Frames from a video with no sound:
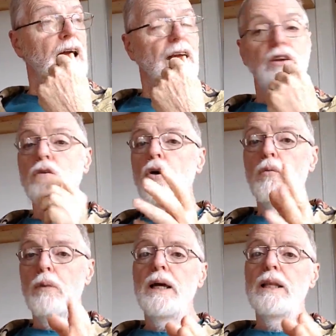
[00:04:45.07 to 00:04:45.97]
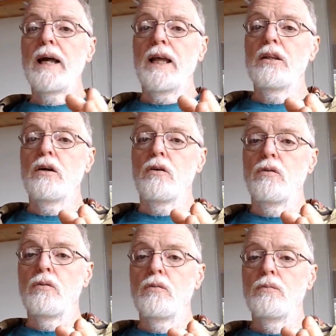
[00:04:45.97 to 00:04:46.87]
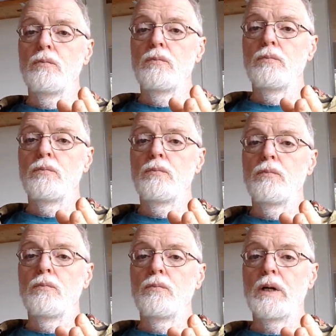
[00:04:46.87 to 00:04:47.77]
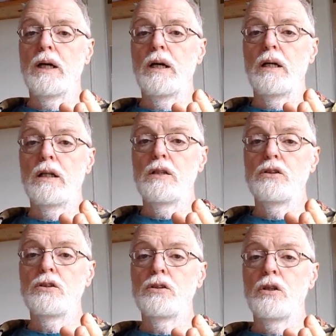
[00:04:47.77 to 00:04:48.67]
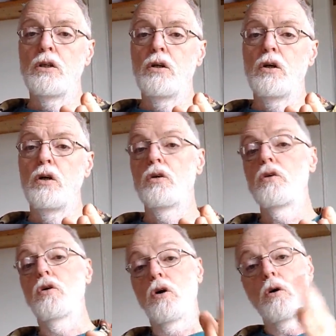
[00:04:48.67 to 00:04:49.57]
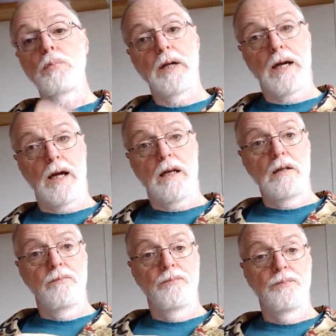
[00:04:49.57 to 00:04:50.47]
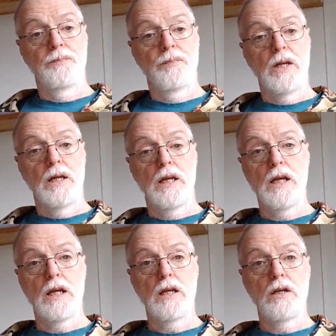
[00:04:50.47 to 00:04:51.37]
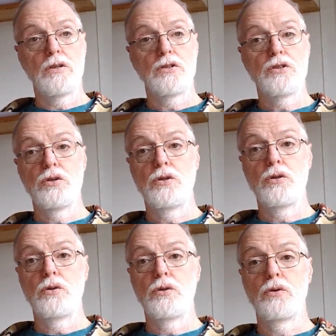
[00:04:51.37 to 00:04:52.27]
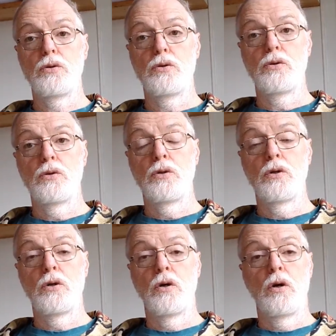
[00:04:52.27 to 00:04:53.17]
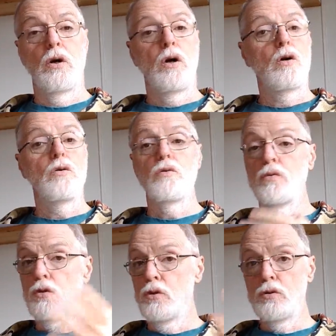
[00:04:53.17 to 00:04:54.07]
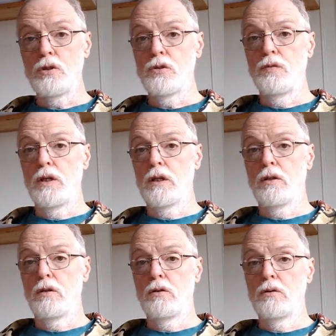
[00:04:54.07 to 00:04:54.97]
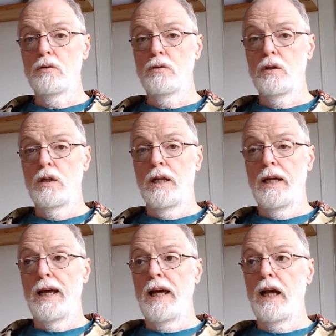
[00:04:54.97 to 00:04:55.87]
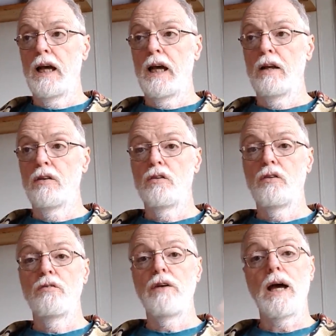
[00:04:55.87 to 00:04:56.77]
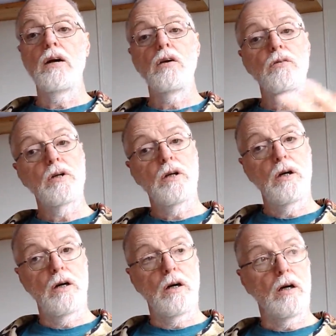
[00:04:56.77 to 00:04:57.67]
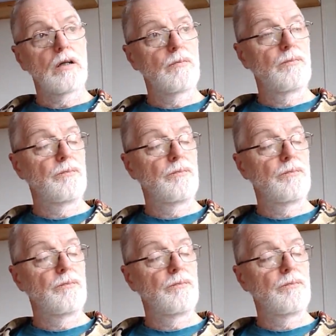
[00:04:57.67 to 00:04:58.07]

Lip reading: You don't mind that though, because your plan is to use this vehicle, and the value of the car